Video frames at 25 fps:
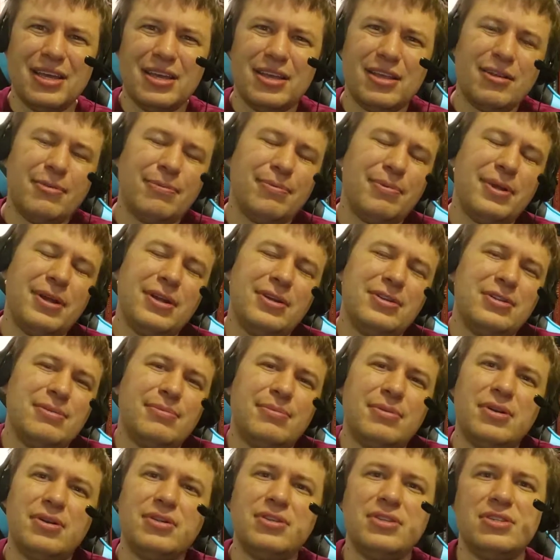your players'
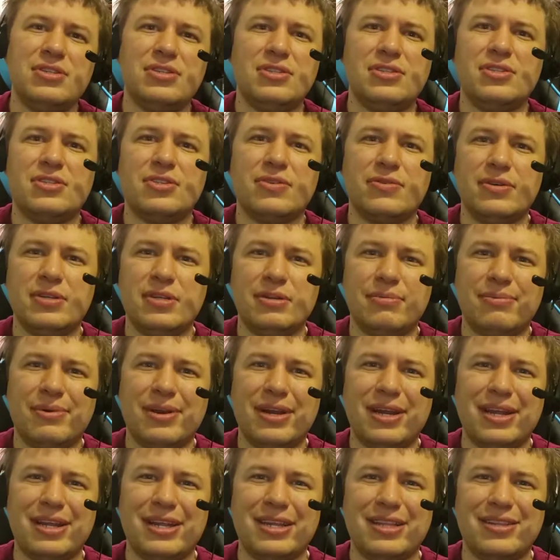immersion is just going to
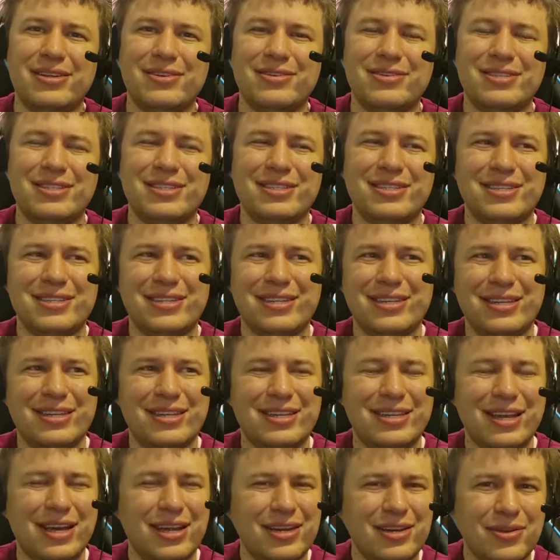break and they're just
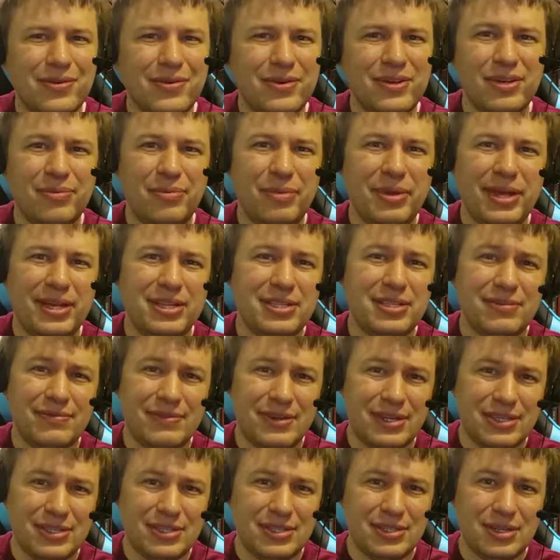not going to be as
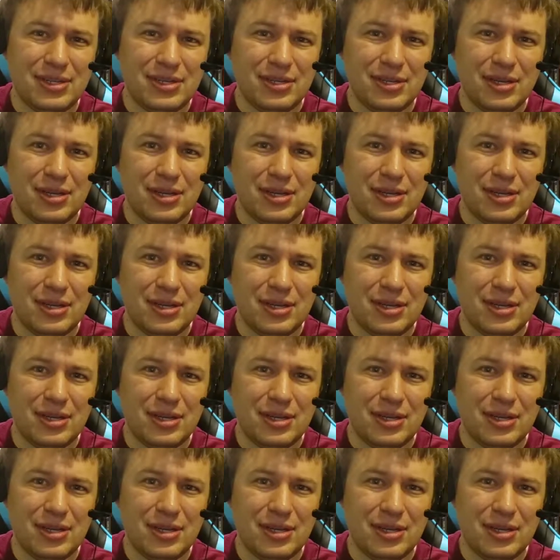invested.